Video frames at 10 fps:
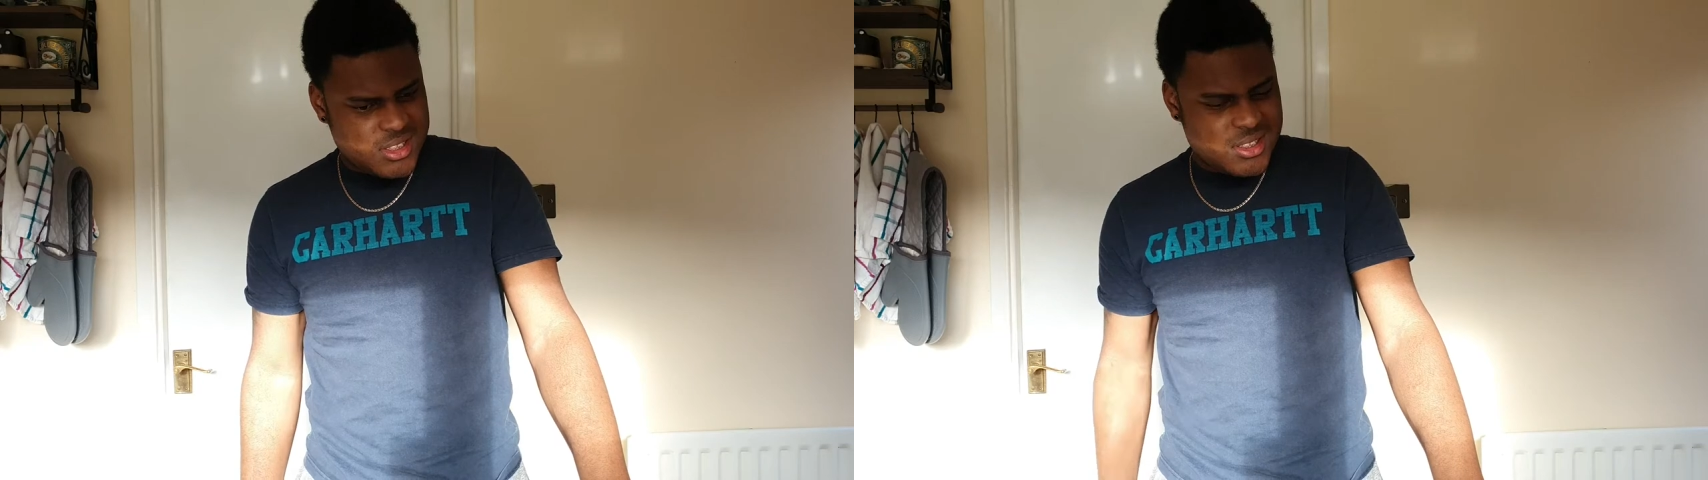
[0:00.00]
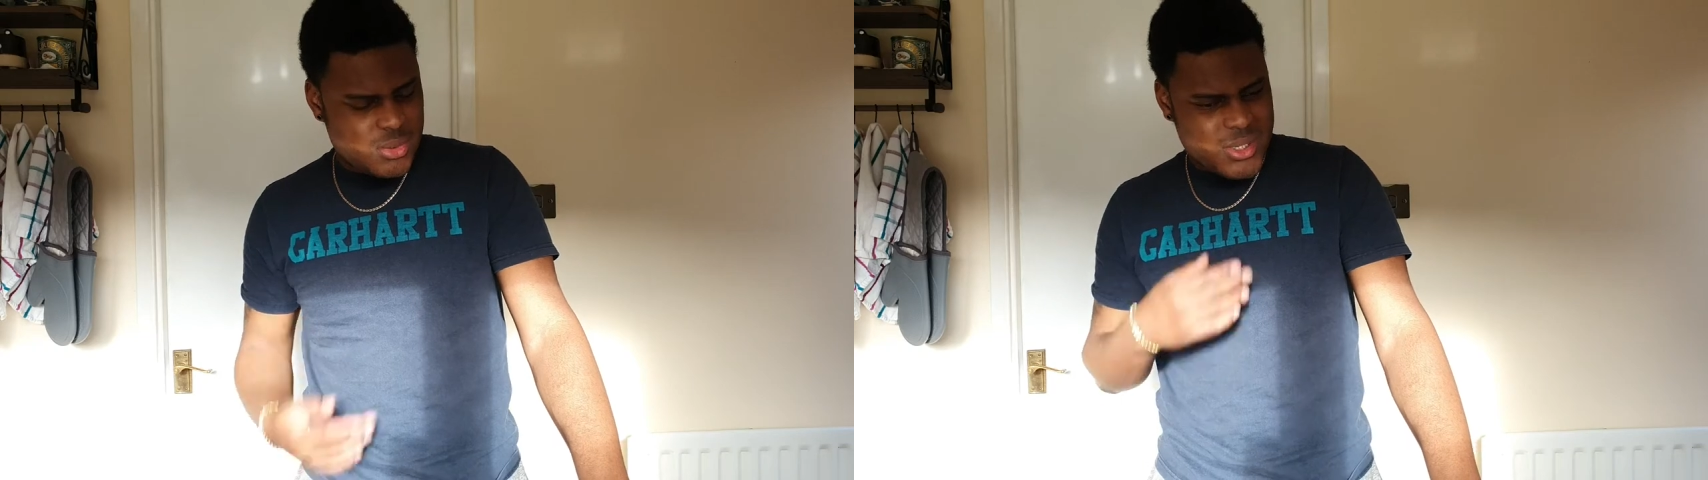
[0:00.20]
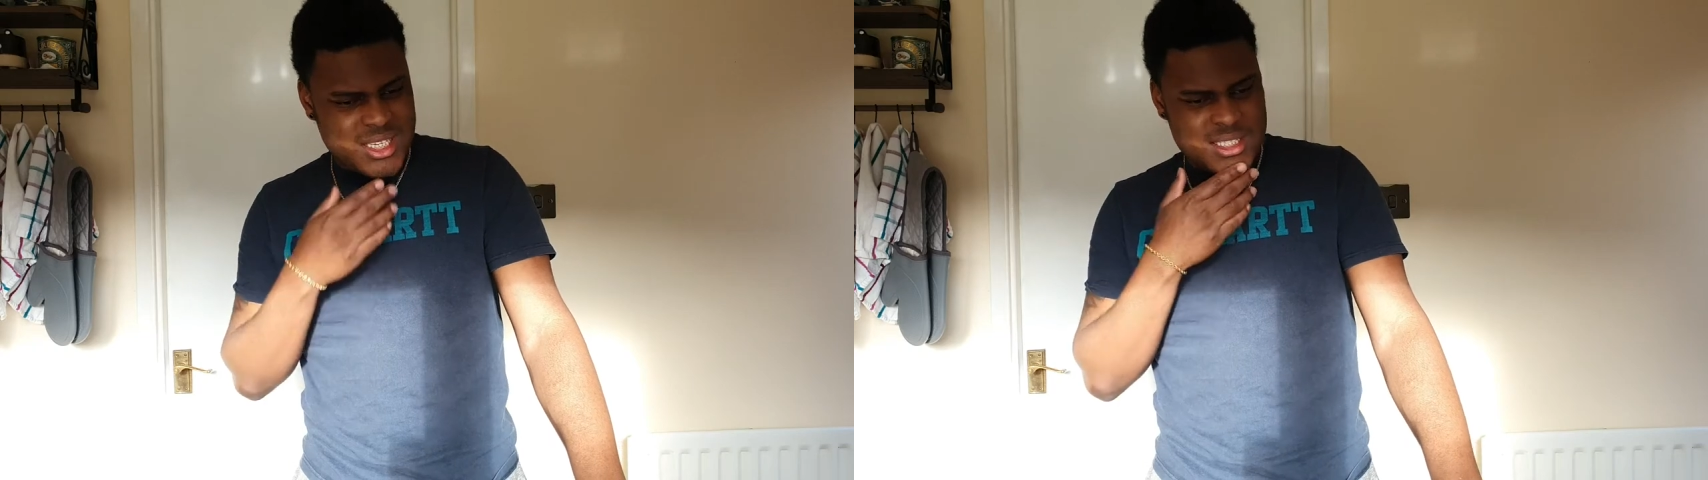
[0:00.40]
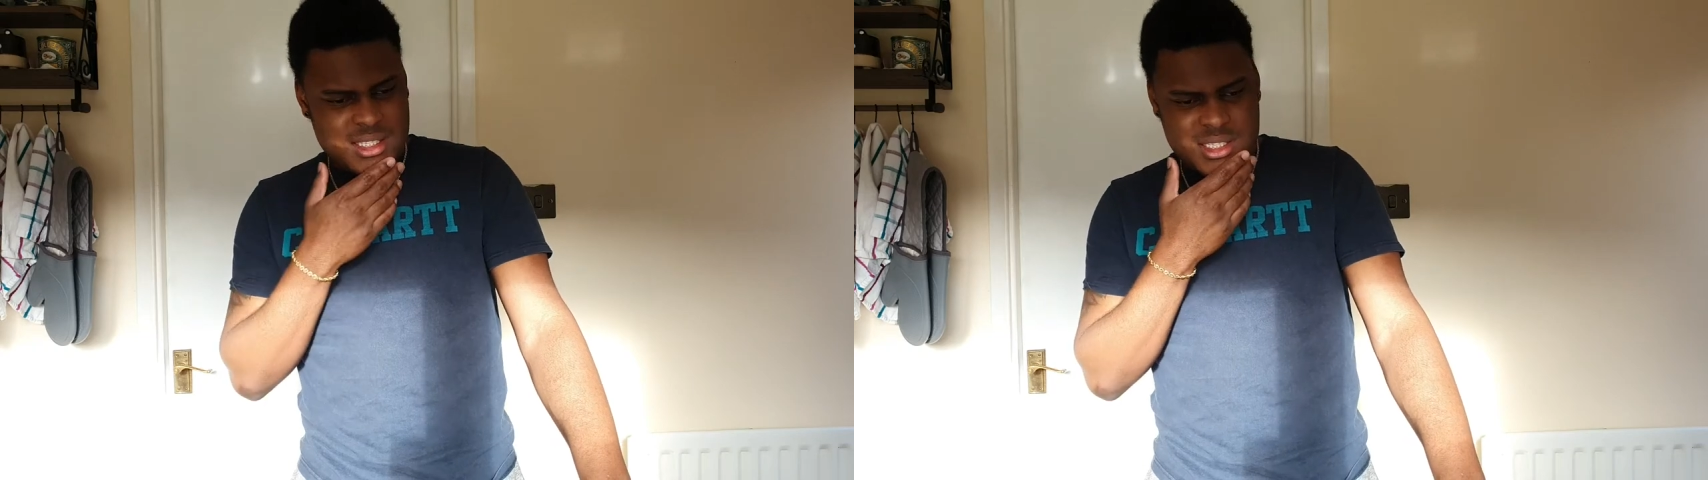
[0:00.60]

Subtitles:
Since probably